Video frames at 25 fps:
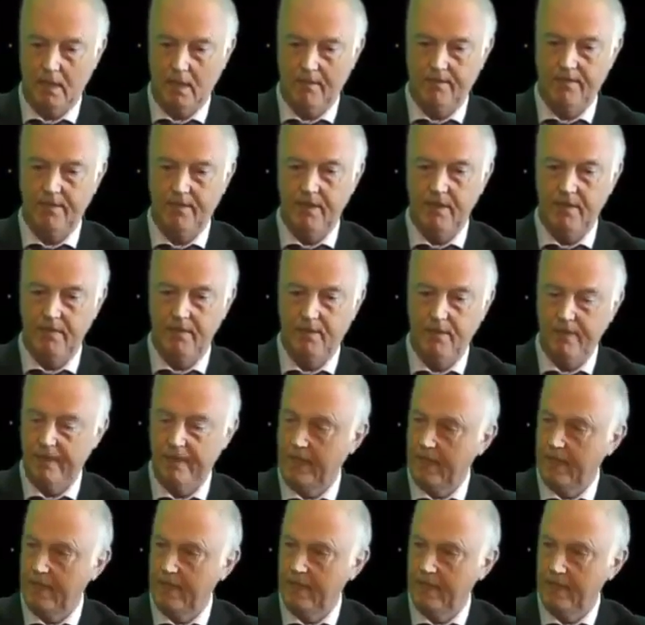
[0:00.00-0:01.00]
I feel if we
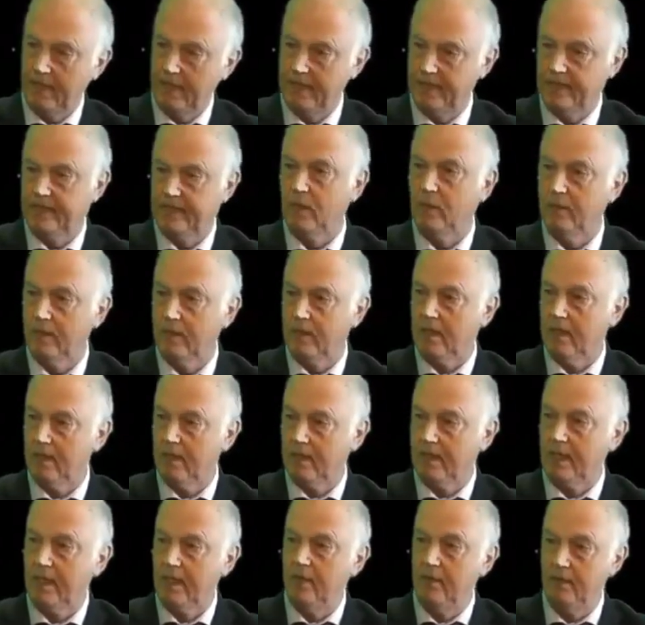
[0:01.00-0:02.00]
get a historical
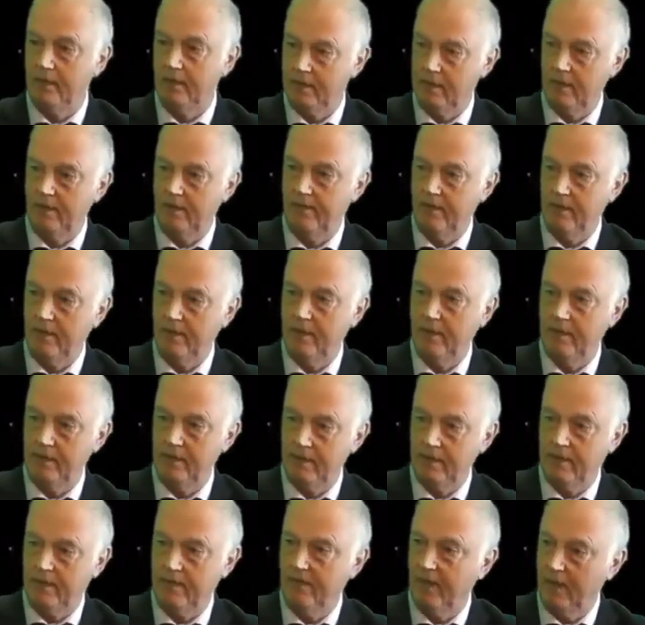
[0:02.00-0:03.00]
account of the
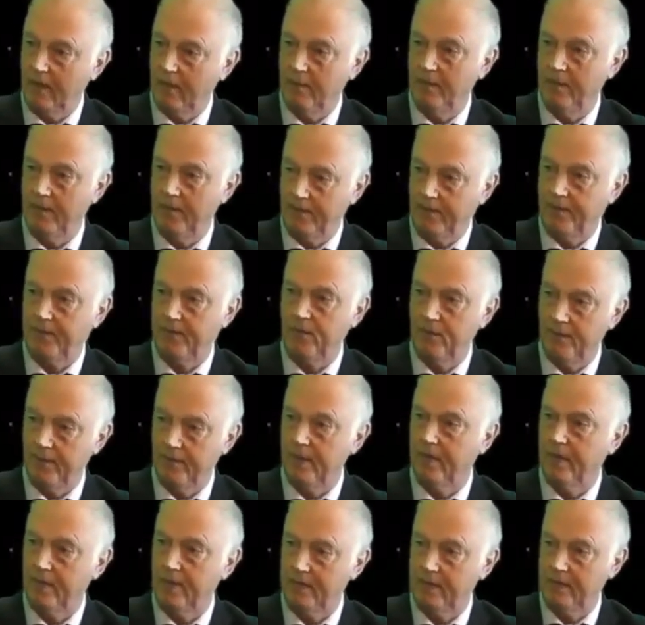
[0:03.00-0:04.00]
development through the
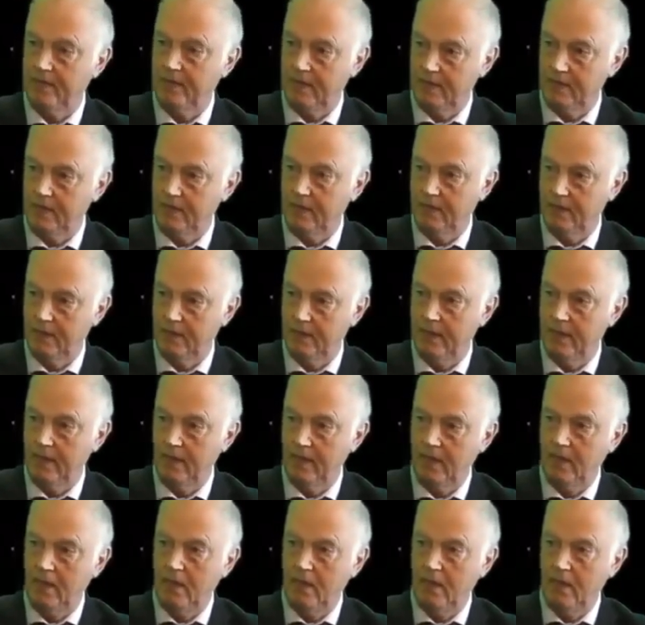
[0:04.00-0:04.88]
19th century,